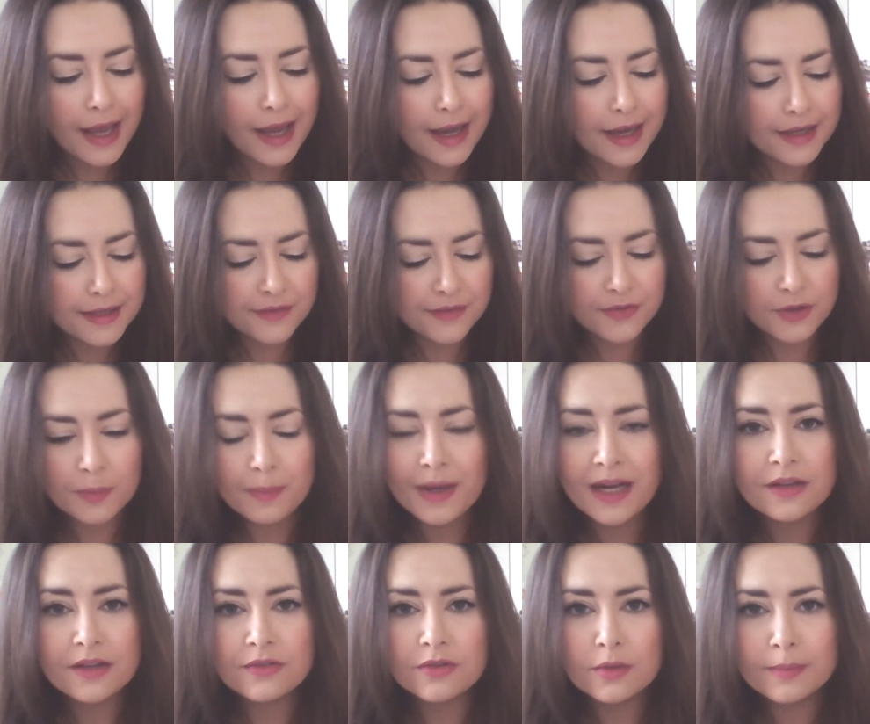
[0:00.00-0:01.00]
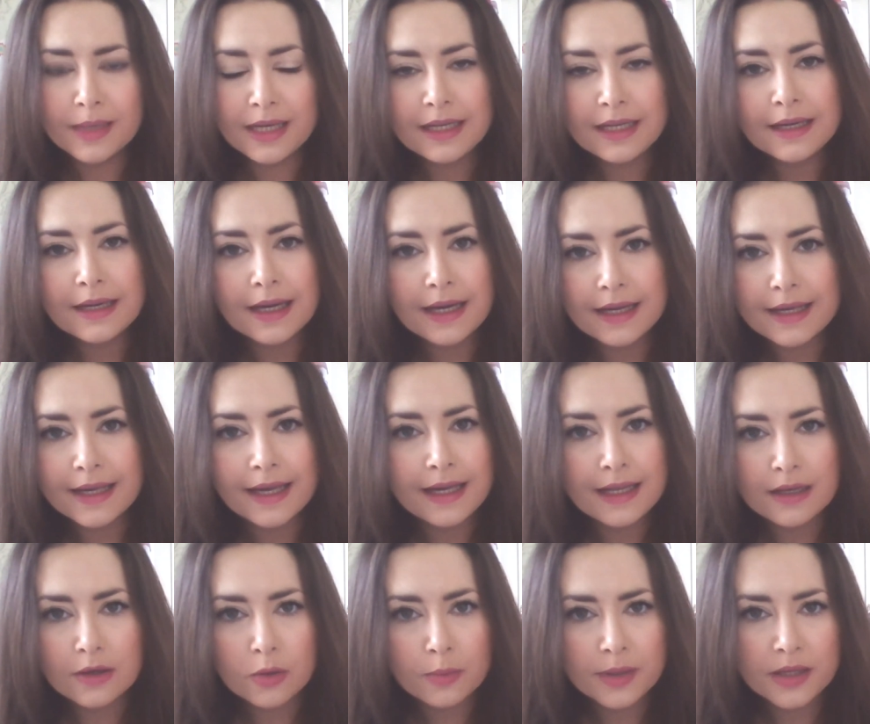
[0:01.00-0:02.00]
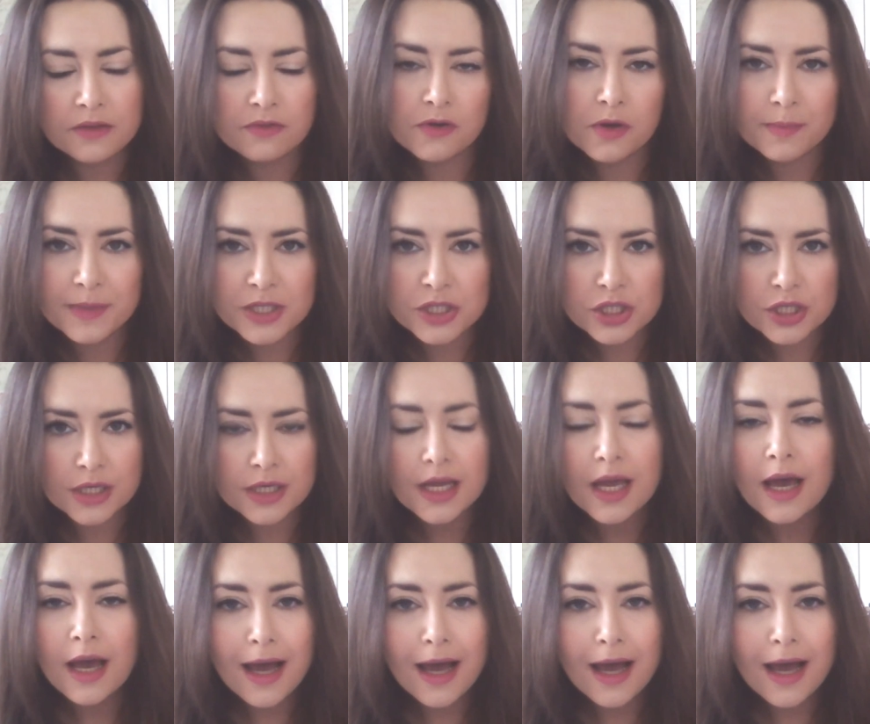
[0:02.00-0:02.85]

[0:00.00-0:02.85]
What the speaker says: and if you buy through my link I get a little bit of commission.